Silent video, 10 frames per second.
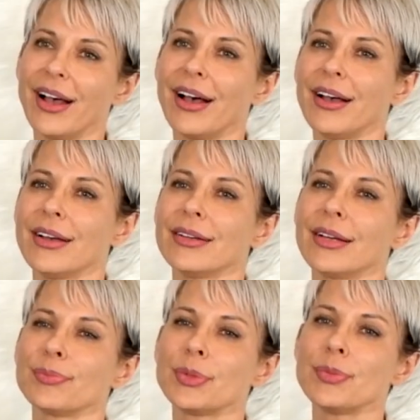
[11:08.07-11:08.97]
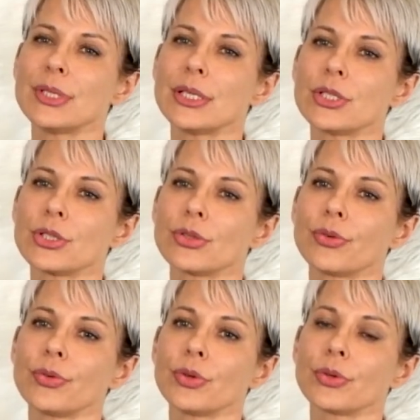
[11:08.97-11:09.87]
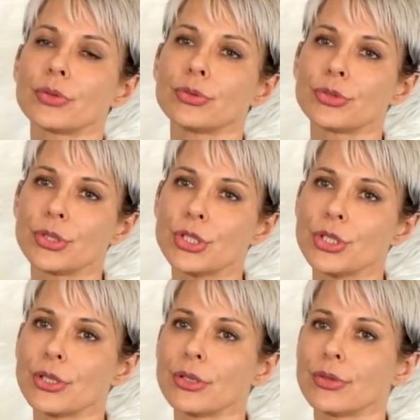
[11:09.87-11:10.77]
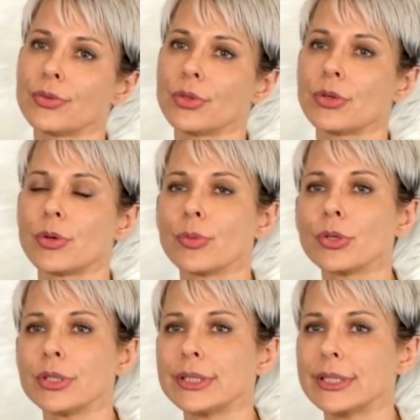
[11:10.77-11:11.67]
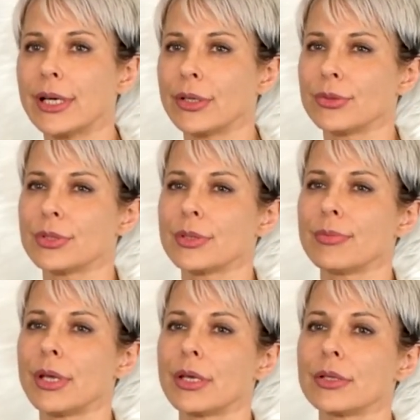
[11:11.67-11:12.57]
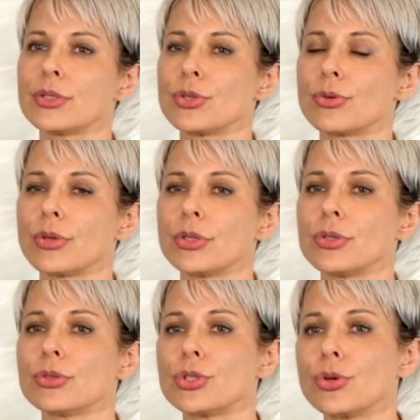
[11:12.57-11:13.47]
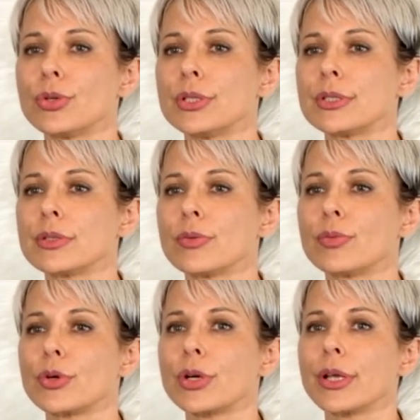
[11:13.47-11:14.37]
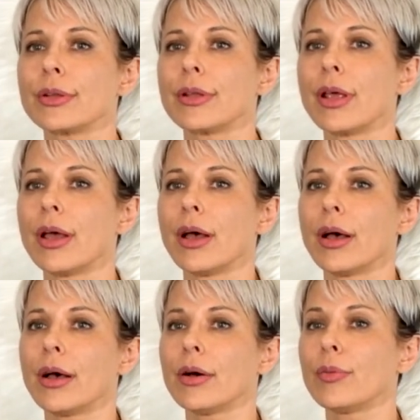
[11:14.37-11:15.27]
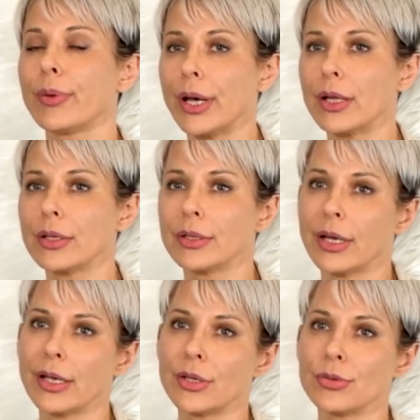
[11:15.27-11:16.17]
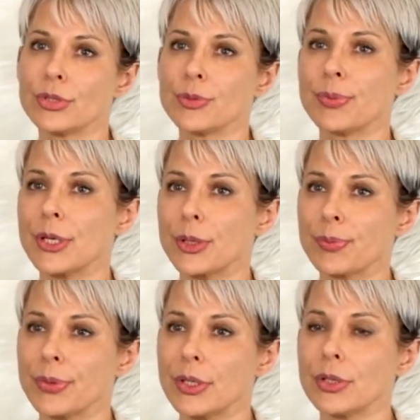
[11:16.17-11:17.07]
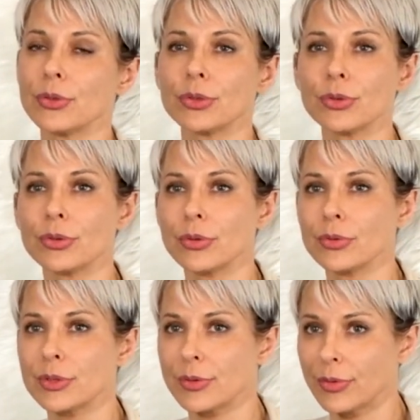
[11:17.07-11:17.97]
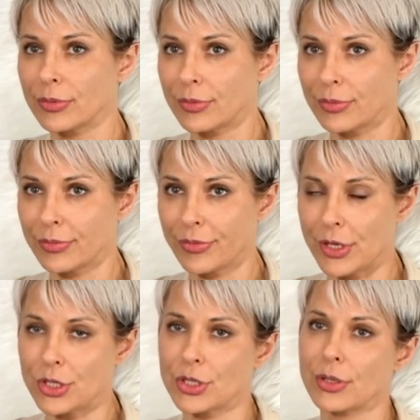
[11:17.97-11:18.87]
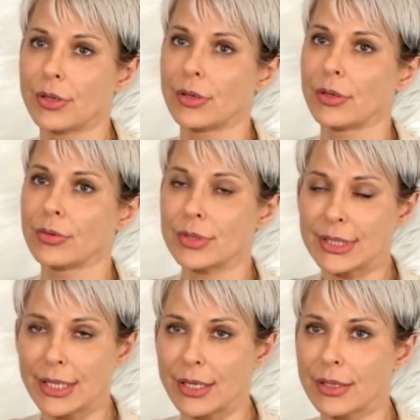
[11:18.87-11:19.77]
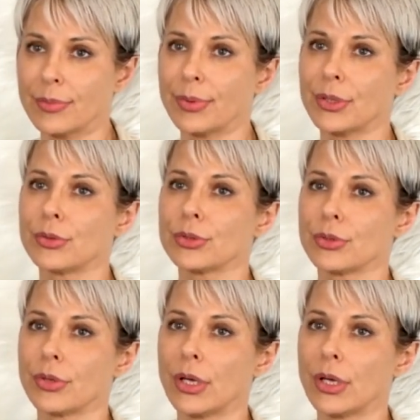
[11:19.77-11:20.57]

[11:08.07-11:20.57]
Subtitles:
optimization of your nutrition, of your hormonal status, making sure that your joints working well. I use PRP not only on the face, on the skin, but also